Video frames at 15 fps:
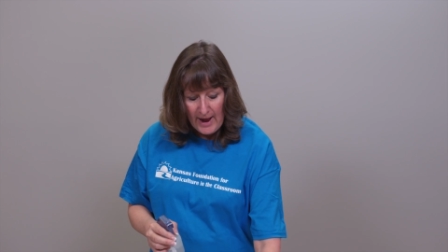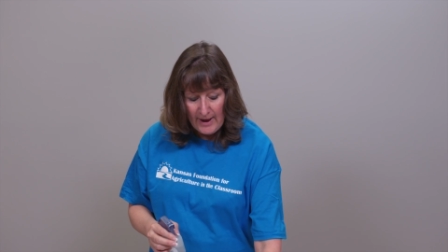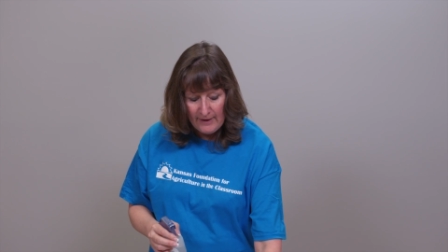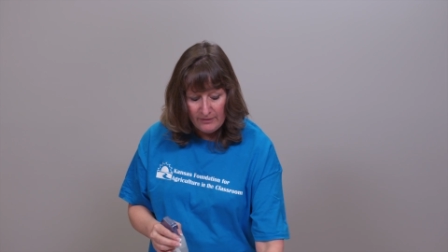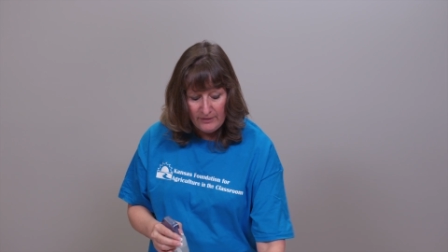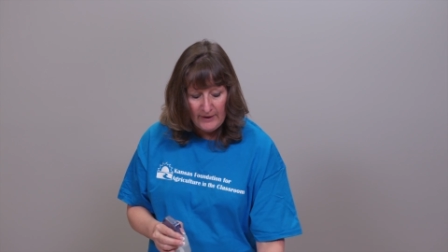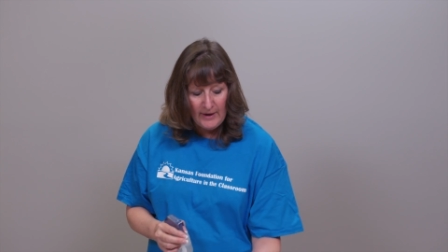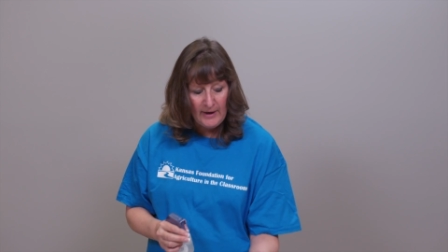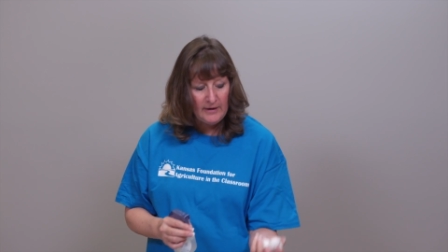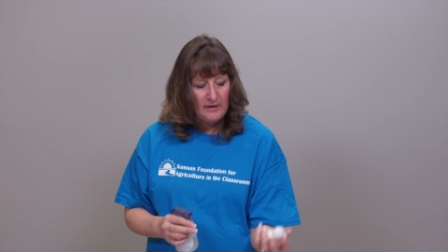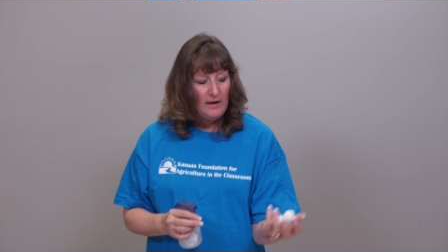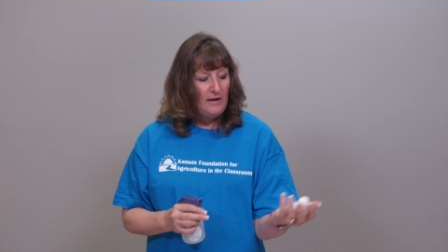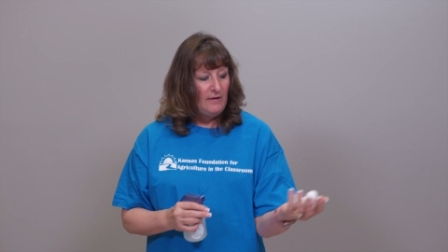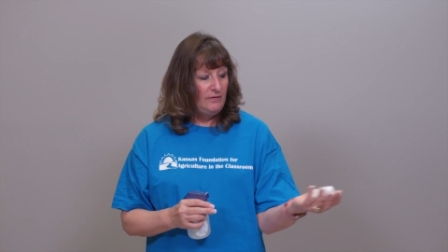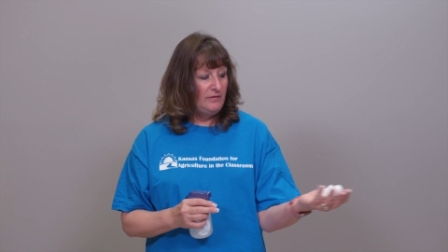and then
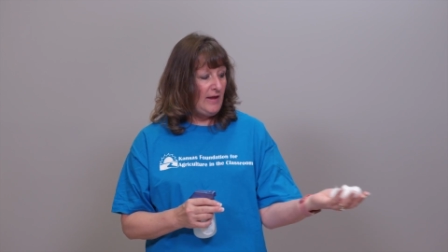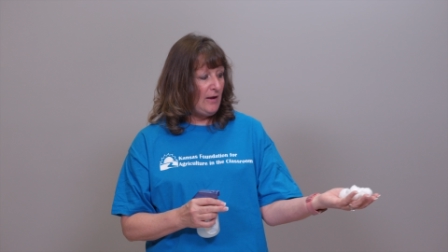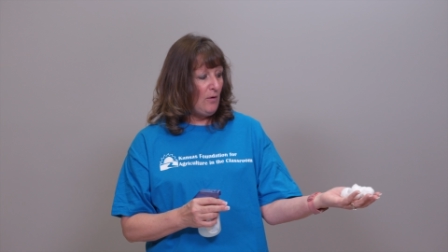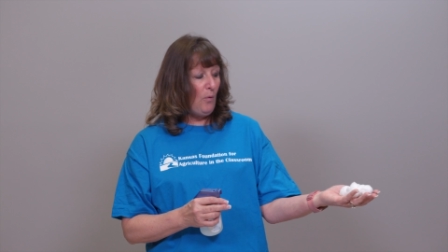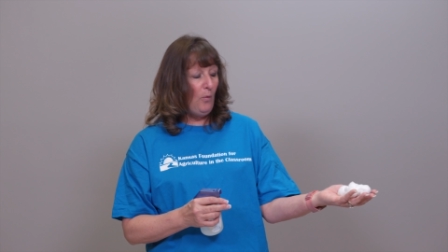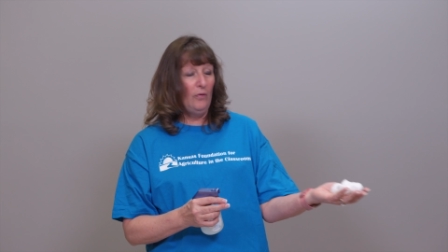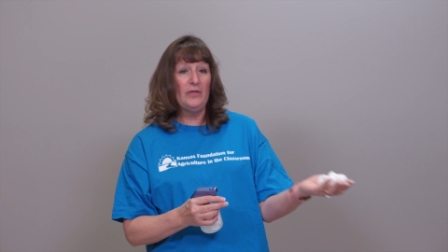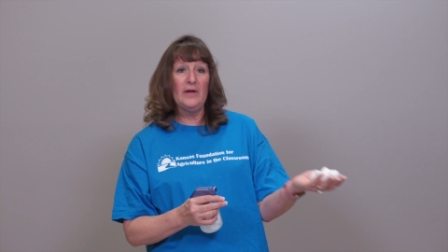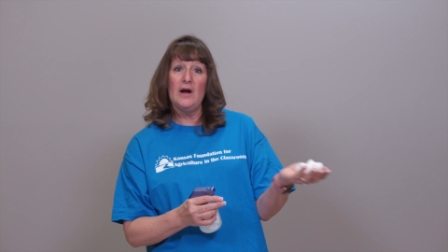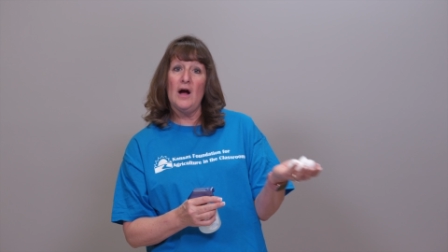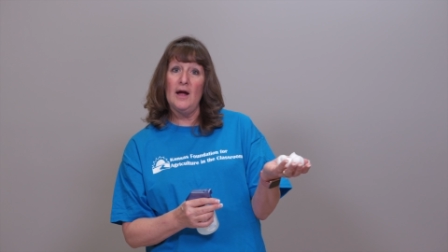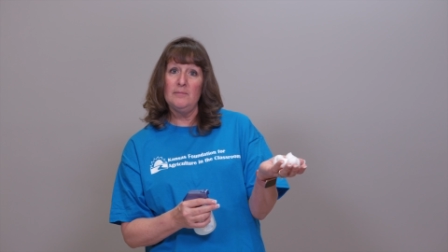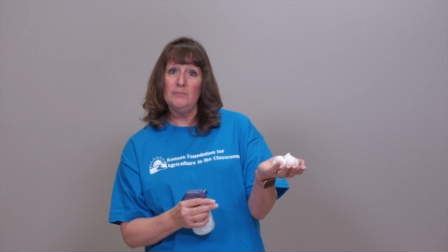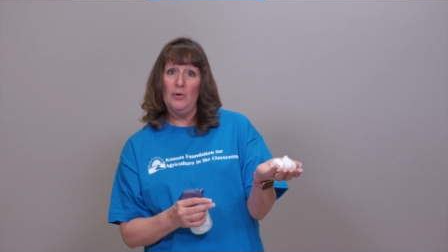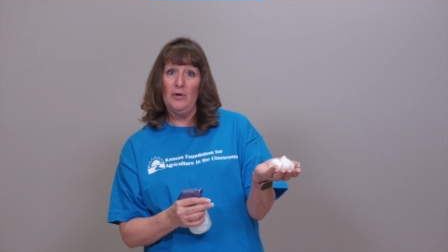they hold the
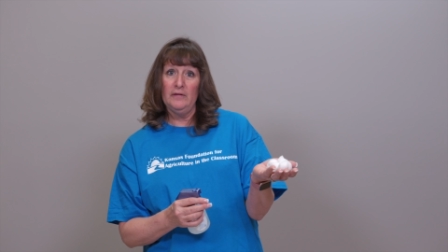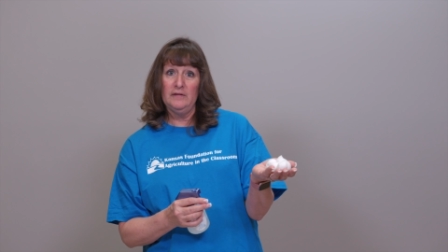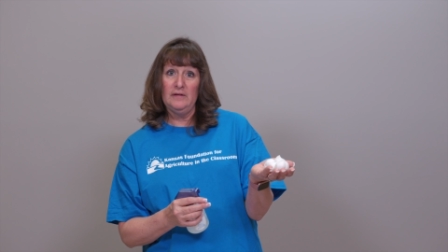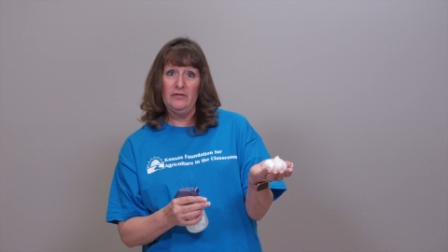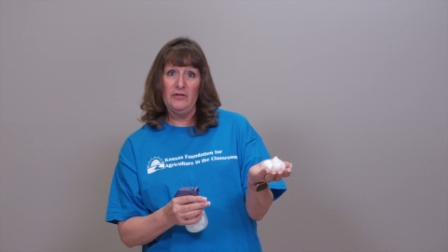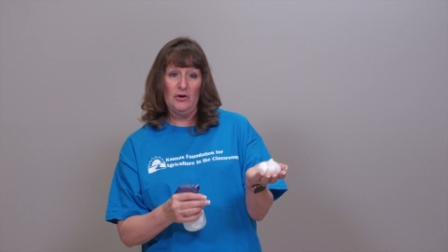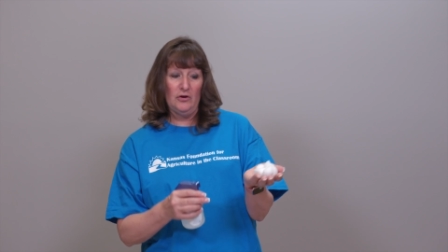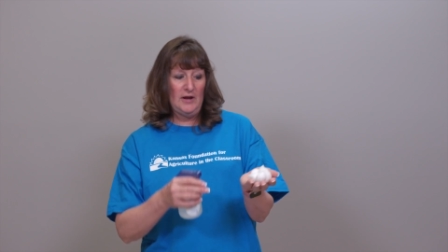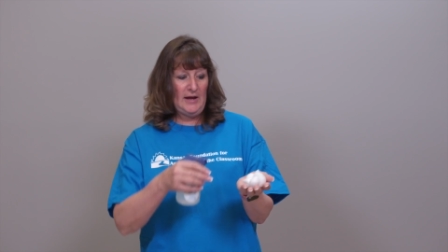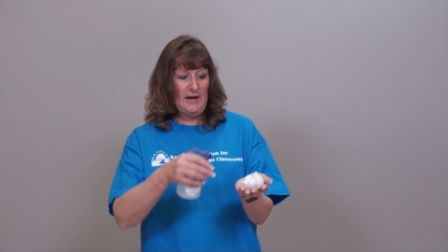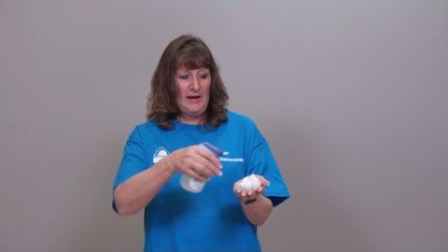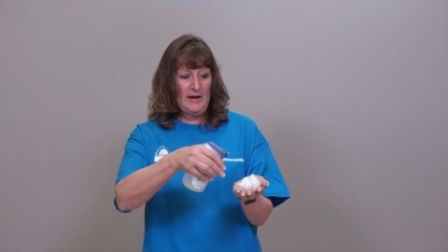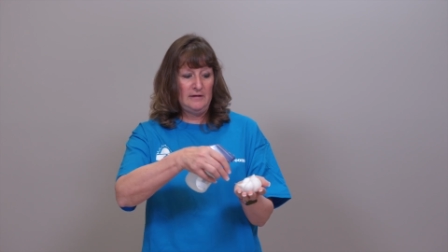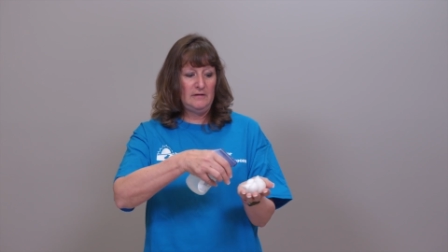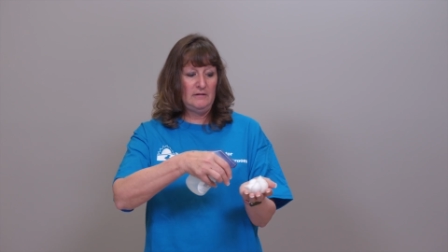cotton balls in their
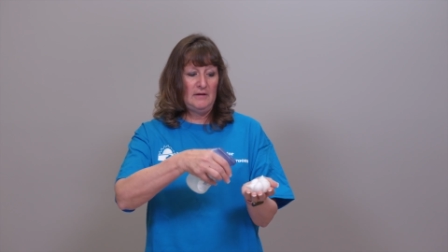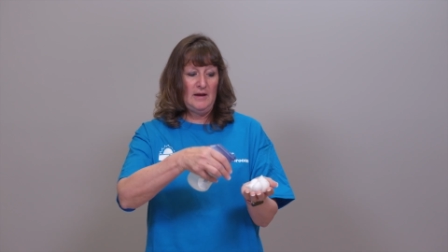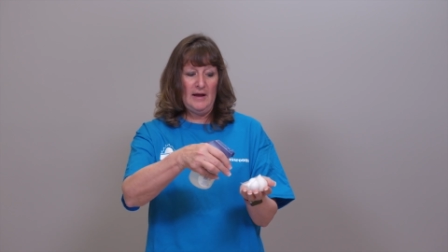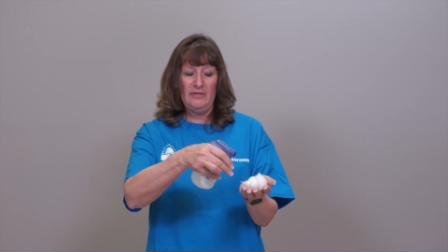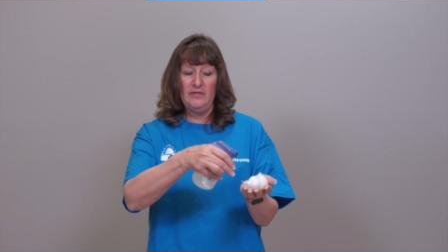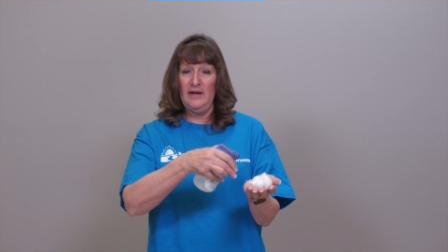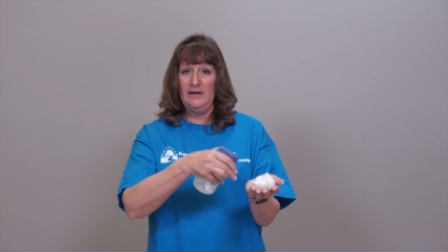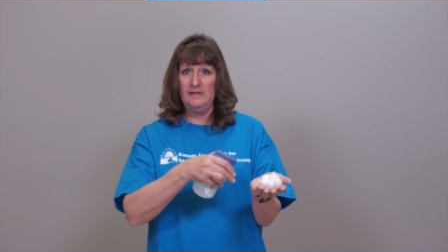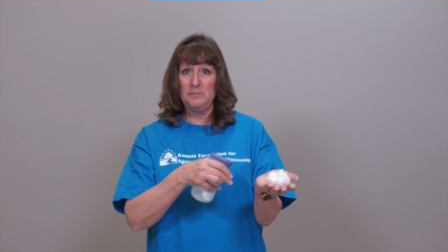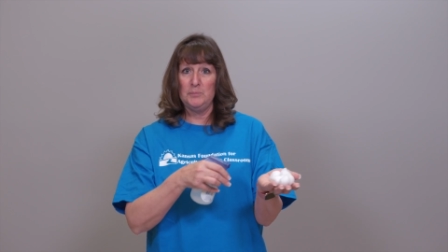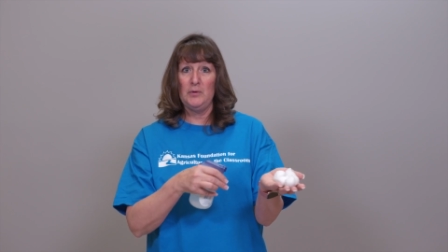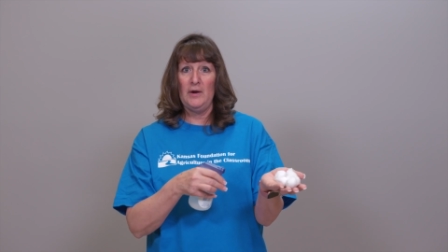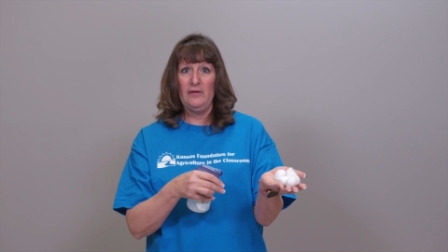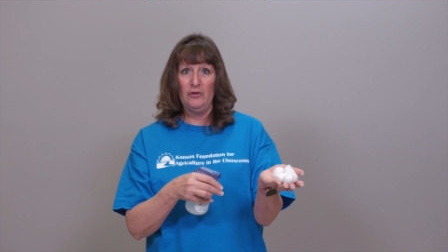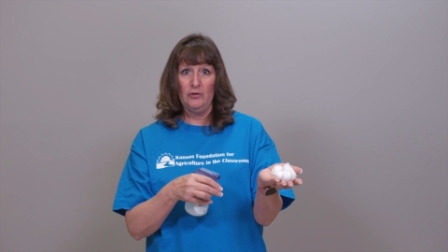hand and they
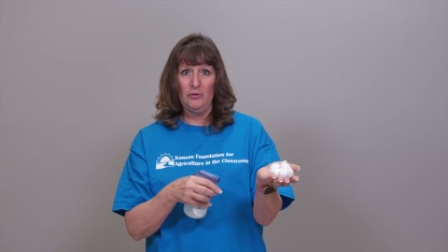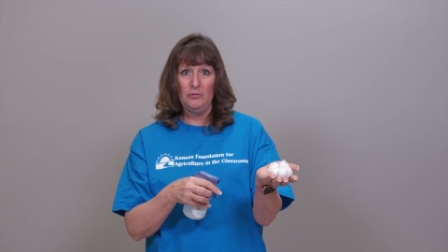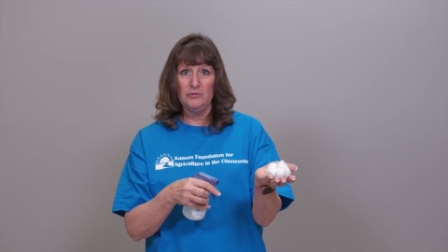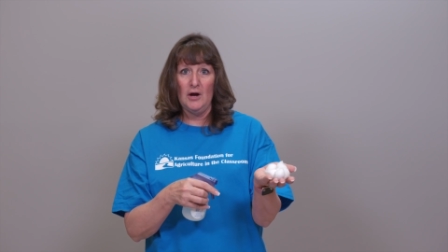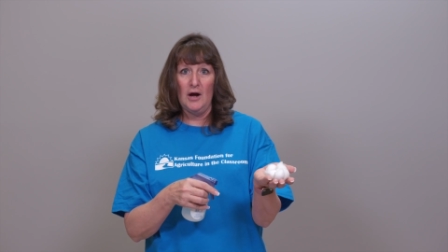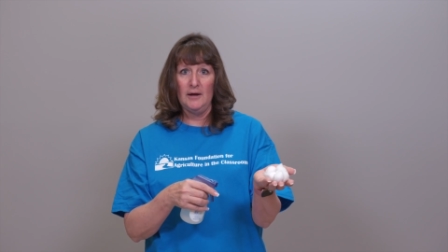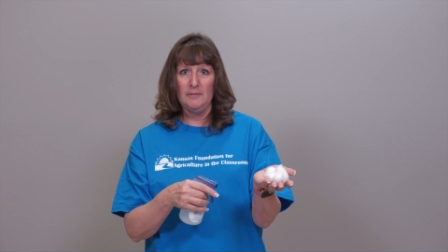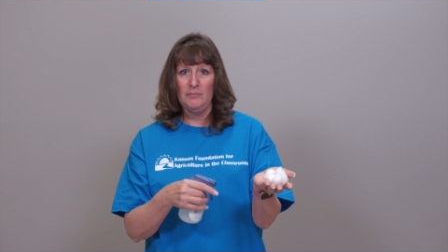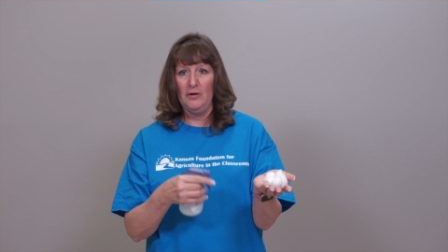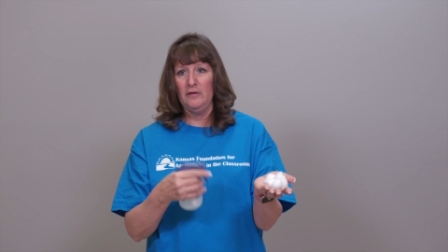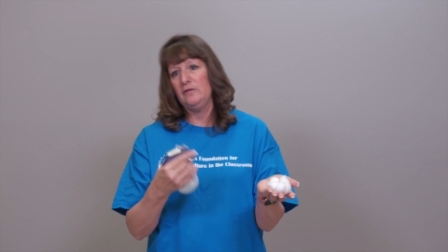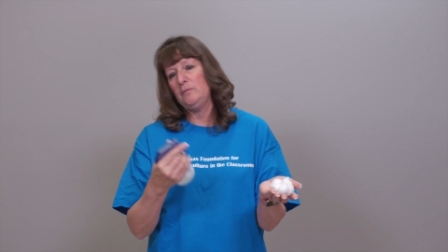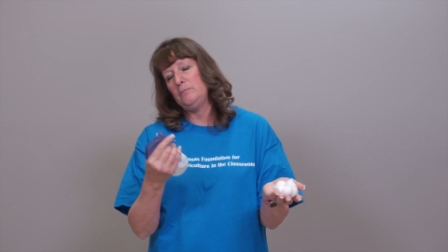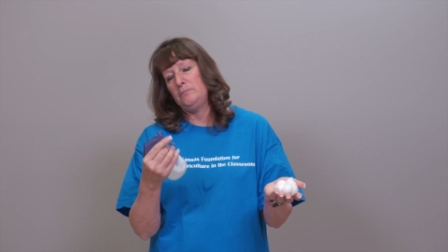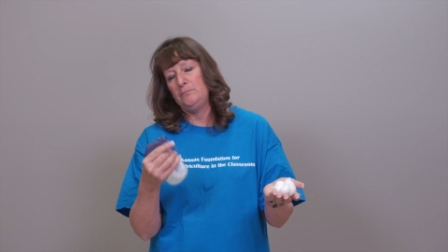spray their own cotton
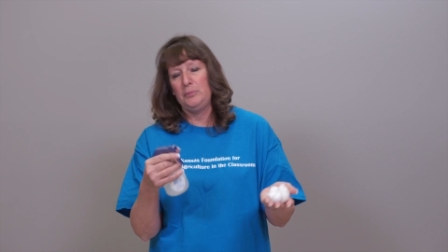balls.